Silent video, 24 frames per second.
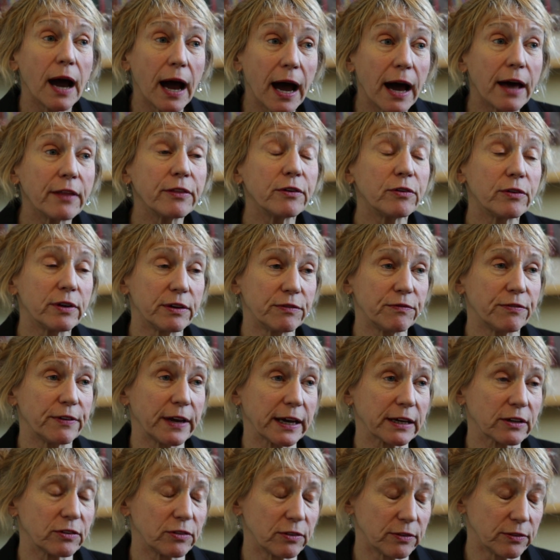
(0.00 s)
other
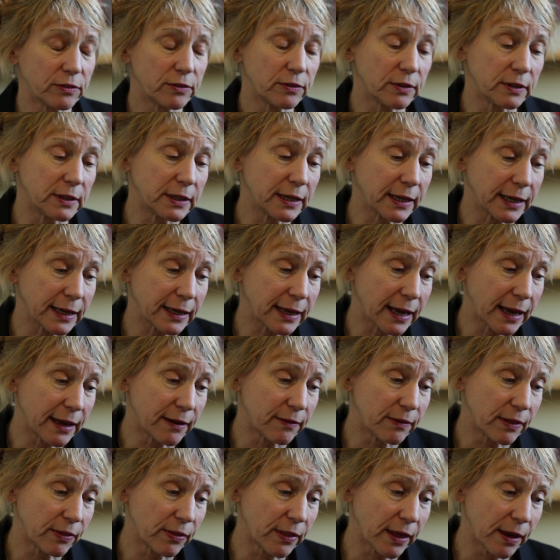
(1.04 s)
infections the tick
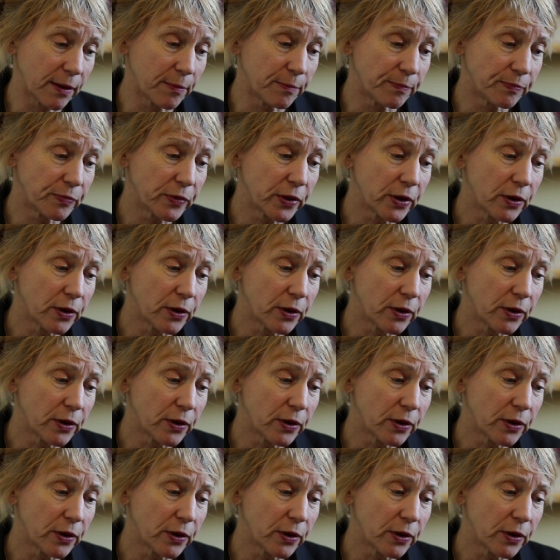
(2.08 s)
gave them,